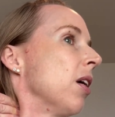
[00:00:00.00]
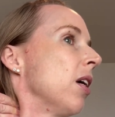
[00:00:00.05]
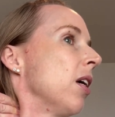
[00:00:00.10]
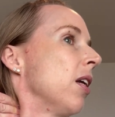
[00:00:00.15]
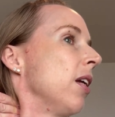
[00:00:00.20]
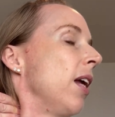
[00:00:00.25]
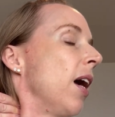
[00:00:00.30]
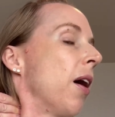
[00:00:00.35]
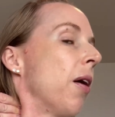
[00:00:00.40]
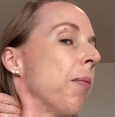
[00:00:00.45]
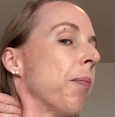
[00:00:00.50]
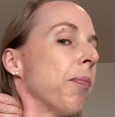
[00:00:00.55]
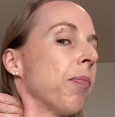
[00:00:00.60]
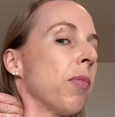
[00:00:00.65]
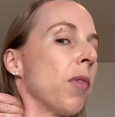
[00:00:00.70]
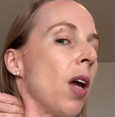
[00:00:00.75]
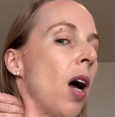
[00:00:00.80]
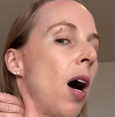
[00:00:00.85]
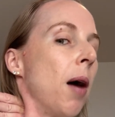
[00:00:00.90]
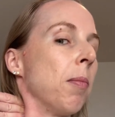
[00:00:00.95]
Now,
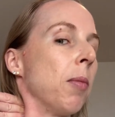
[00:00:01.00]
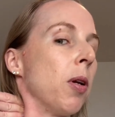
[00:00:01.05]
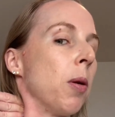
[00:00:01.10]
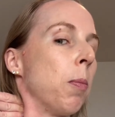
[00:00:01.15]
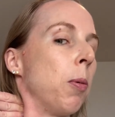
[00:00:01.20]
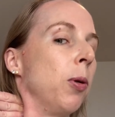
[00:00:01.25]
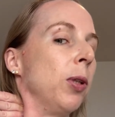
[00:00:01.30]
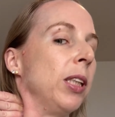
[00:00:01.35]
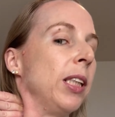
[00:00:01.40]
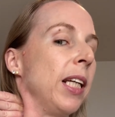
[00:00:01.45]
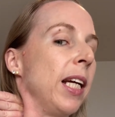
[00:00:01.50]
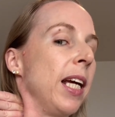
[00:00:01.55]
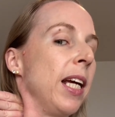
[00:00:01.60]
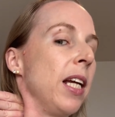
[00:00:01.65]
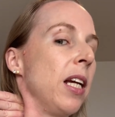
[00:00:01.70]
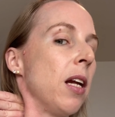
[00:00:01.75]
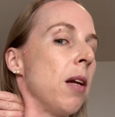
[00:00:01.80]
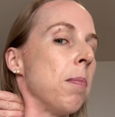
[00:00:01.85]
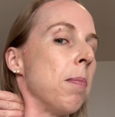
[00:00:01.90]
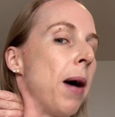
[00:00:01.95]
I'm going to push in
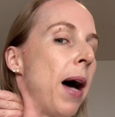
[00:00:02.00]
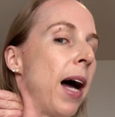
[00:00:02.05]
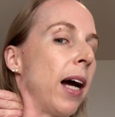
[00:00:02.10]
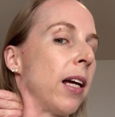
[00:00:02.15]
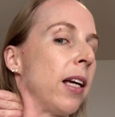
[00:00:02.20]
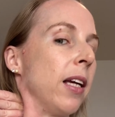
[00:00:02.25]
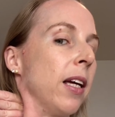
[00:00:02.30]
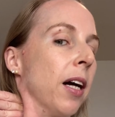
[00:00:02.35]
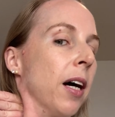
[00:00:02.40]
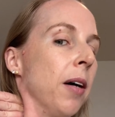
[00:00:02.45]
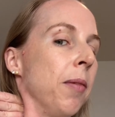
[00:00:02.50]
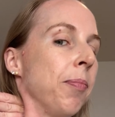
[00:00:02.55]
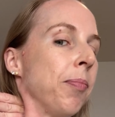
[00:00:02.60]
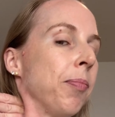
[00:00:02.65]
and back here.